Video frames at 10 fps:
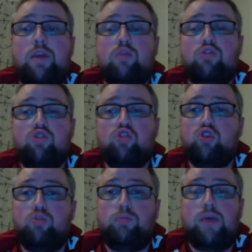on
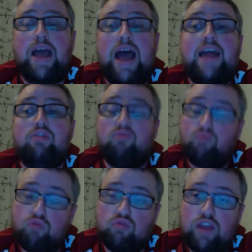YouTube and
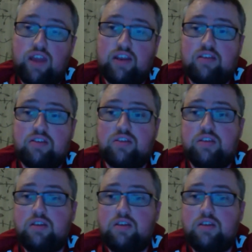Roto Grinders.